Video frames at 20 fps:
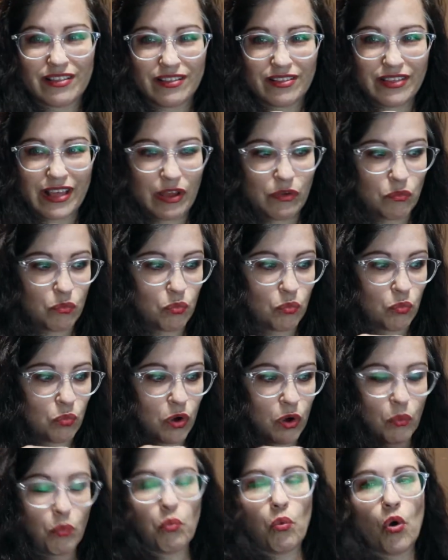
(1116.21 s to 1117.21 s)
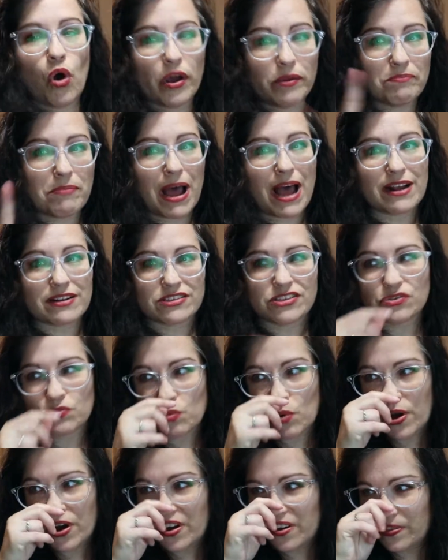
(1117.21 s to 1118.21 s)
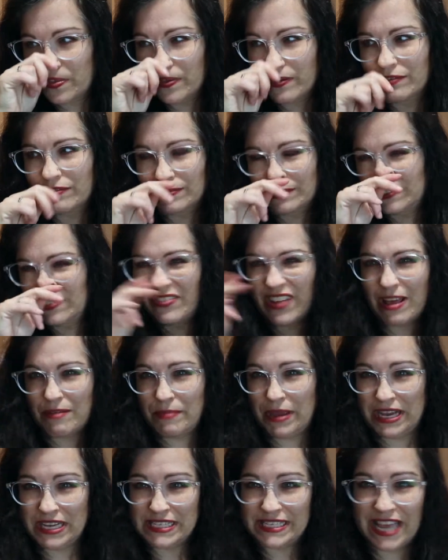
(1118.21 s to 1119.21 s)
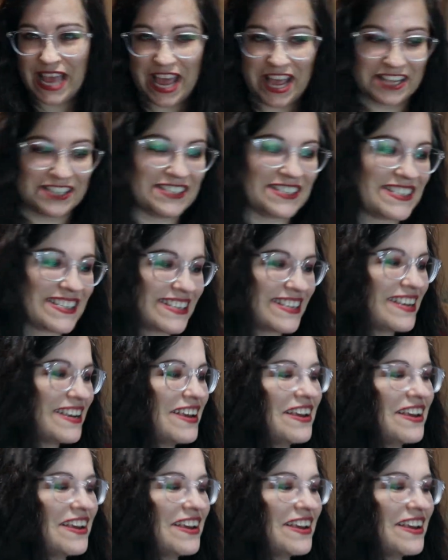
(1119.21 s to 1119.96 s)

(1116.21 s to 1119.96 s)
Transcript: than what one box is worth. If that makes sense.